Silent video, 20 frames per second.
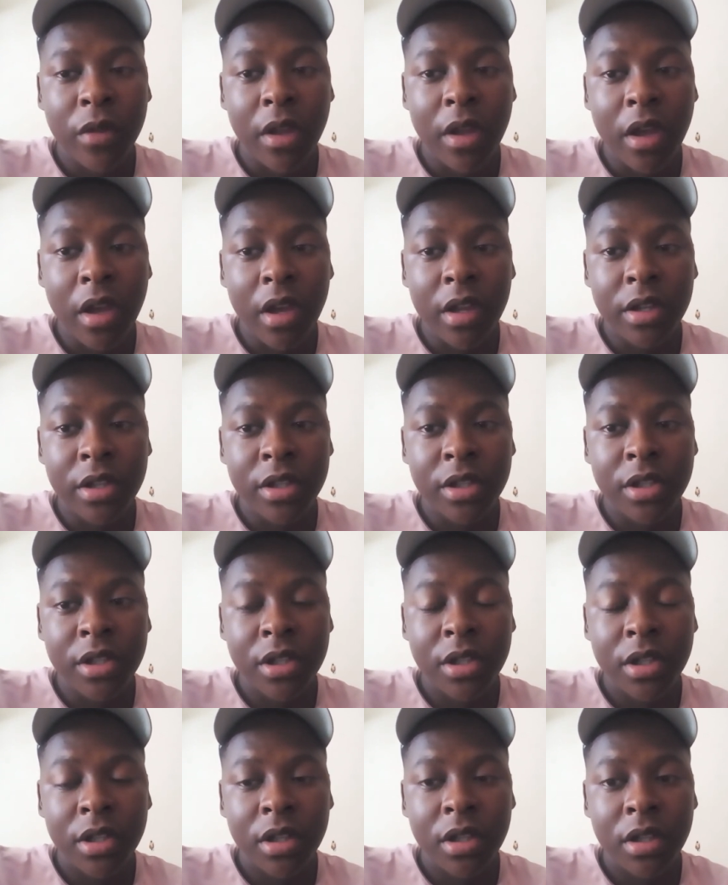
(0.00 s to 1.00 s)
And
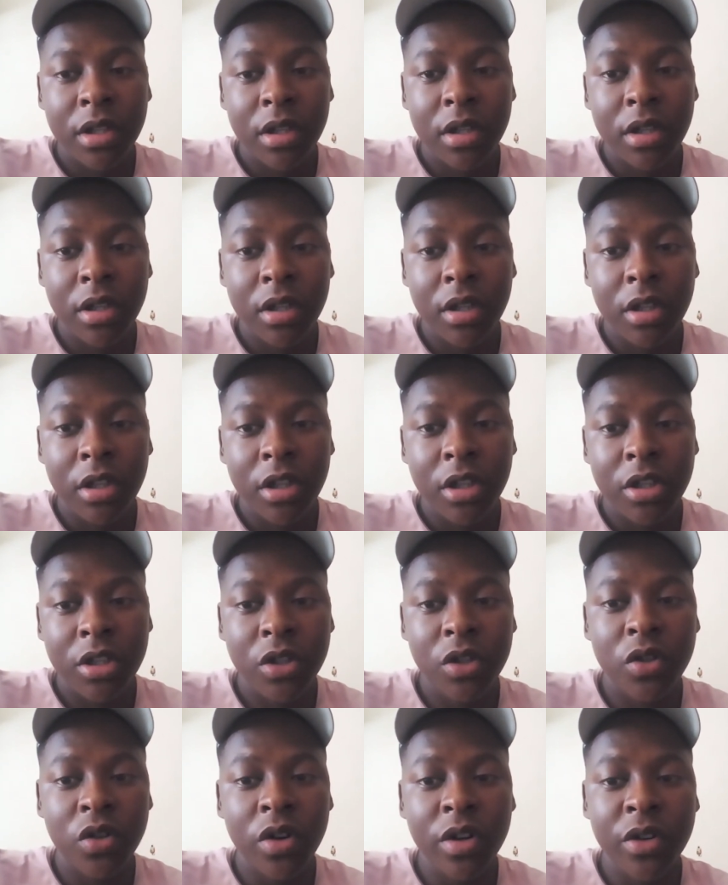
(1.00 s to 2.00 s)

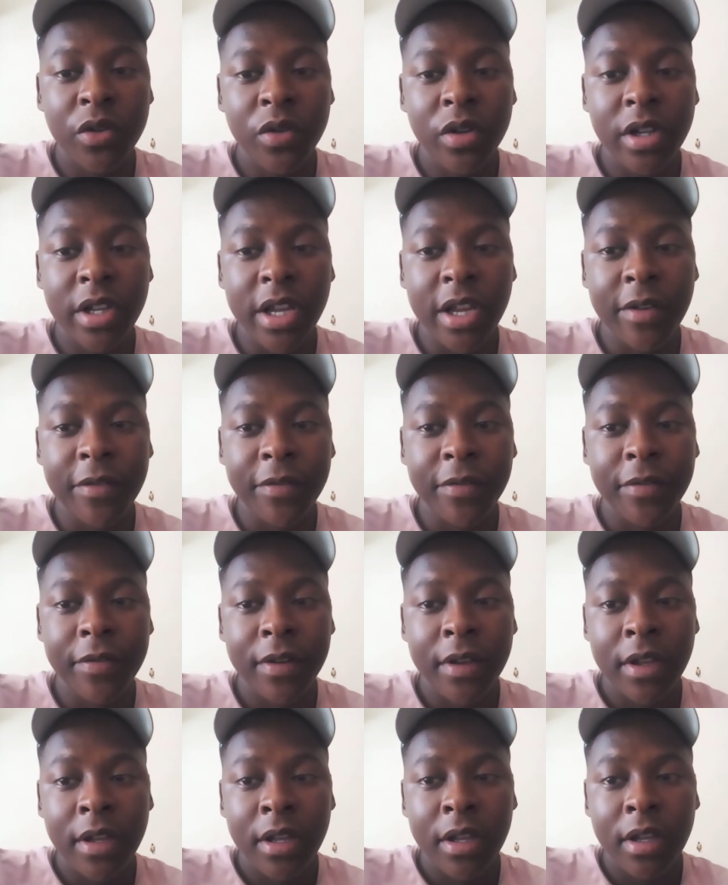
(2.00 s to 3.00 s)
you don't really have
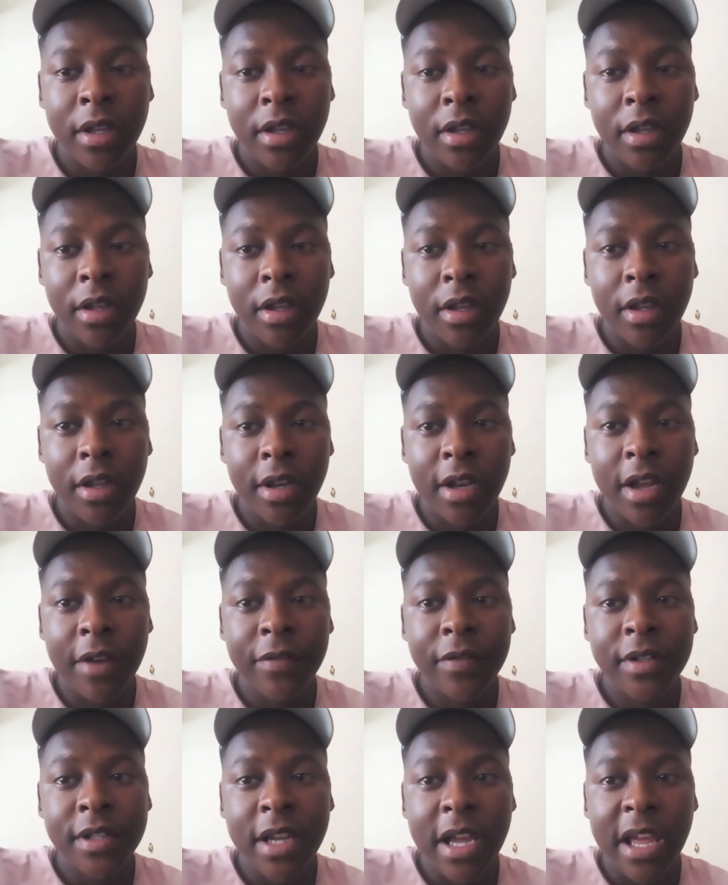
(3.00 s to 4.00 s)

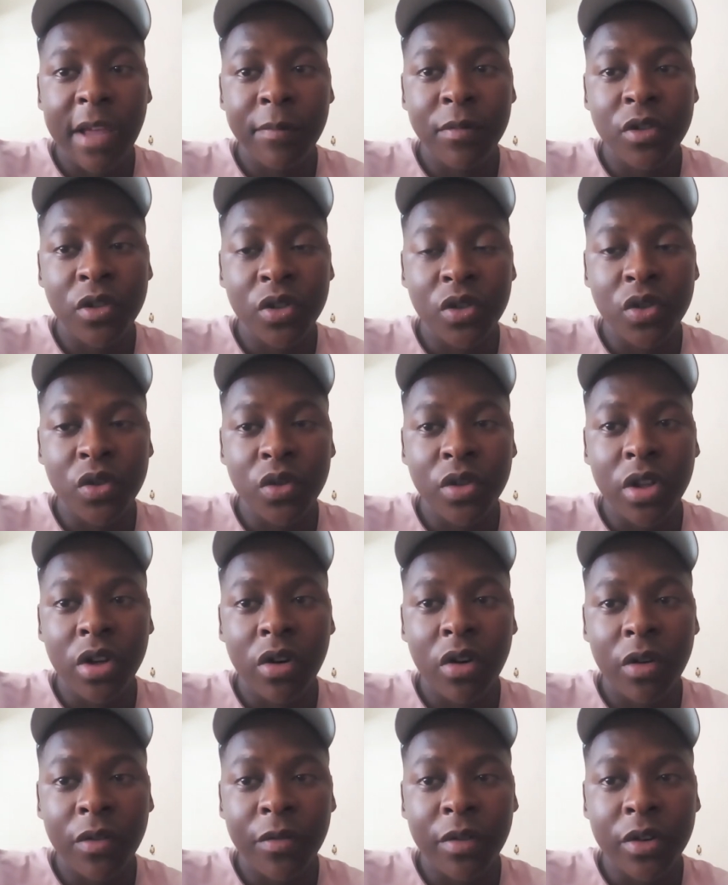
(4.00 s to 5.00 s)
enough time to do the
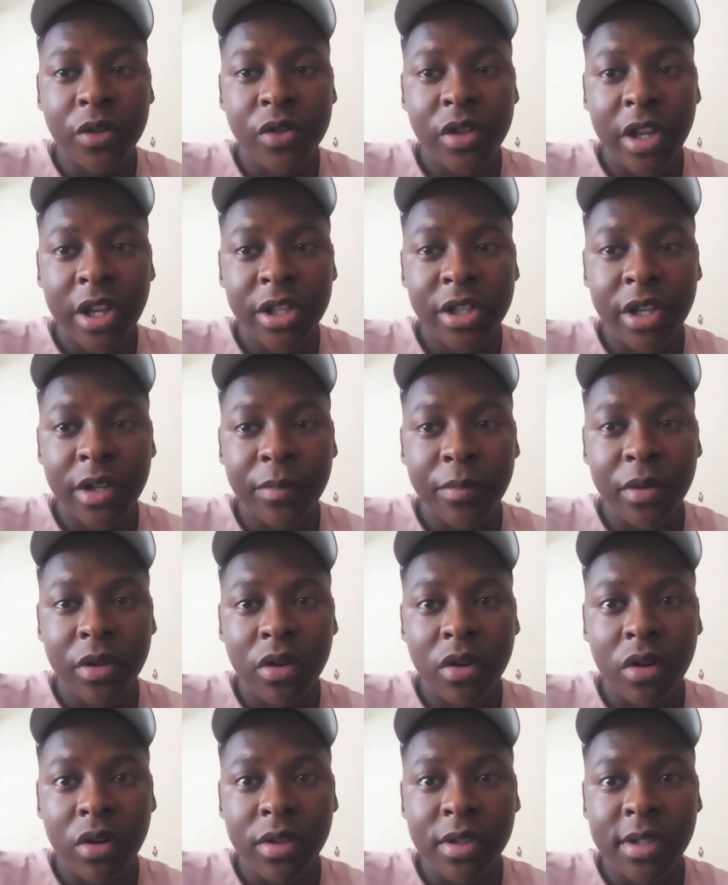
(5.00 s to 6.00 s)
confrontation
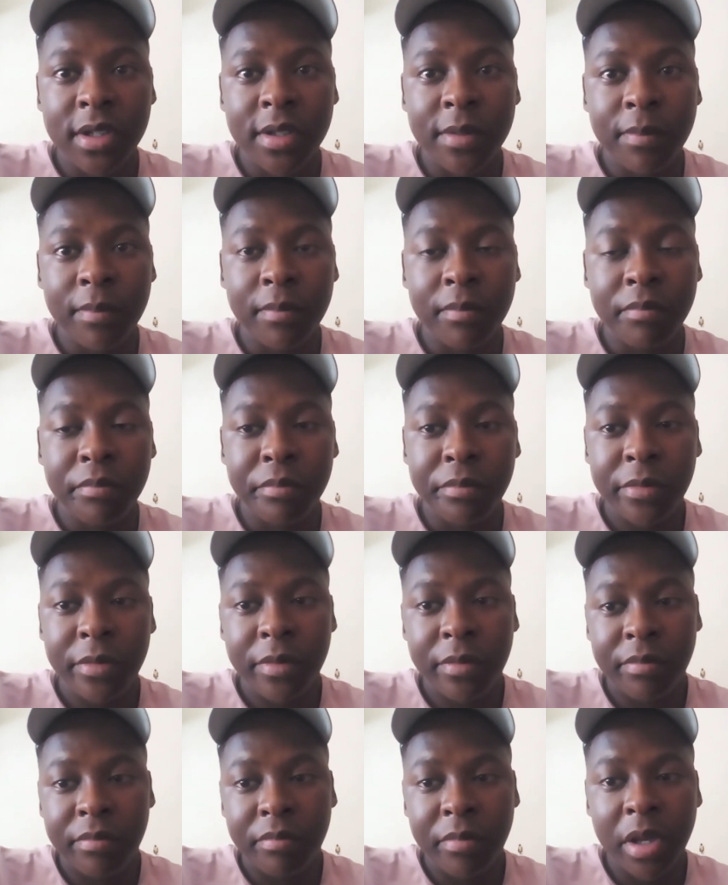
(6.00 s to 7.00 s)
because
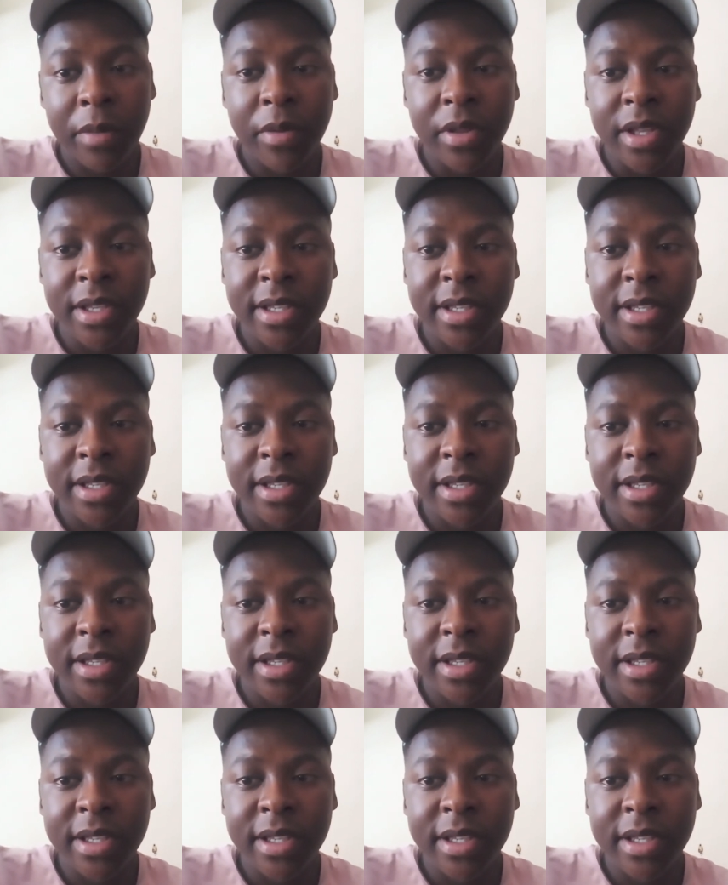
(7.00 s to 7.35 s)
maybe the